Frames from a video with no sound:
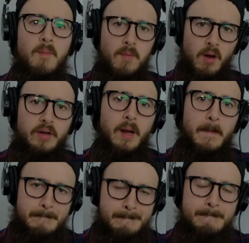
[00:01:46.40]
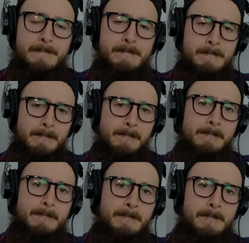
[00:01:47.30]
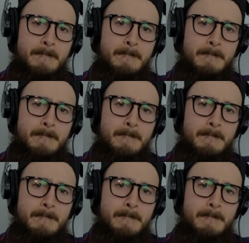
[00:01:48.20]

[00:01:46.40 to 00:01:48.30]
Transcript: That's the case with the Citra.